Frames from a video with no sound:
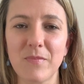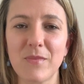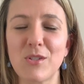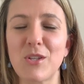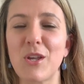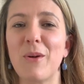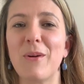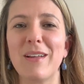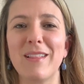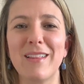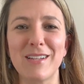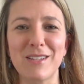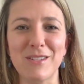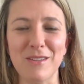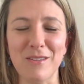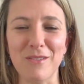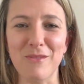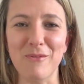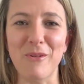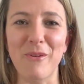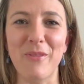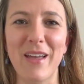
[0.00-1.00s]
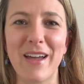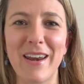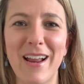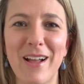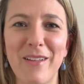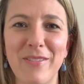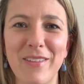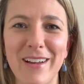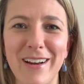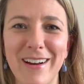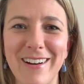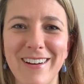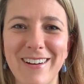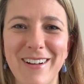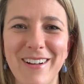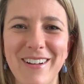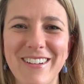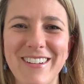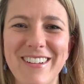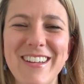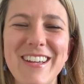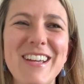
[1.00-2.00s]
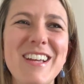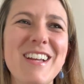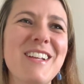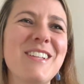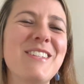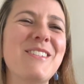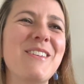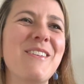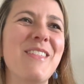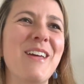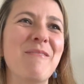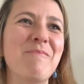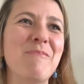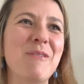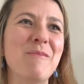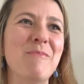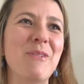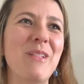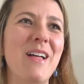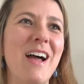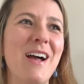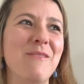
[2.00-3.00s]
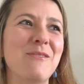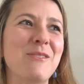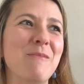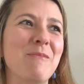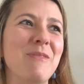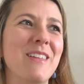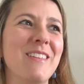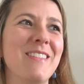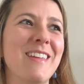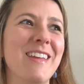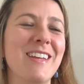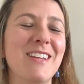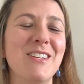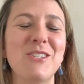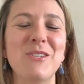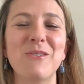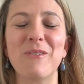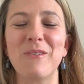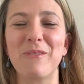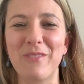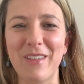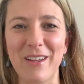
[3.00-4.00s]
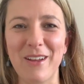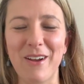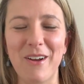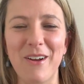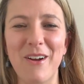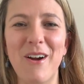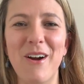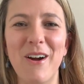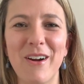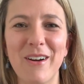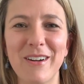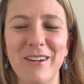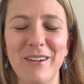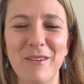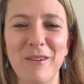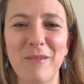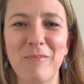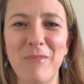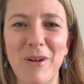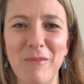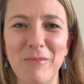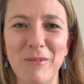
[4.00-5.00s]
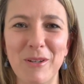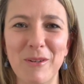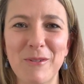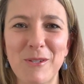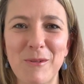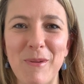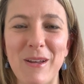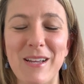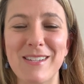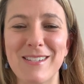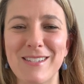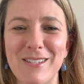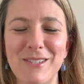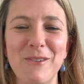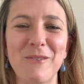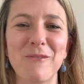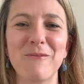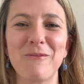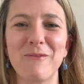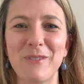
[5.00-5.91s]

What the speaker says: So I like to throw that out there so that people have something they can do if they are in a public space and don't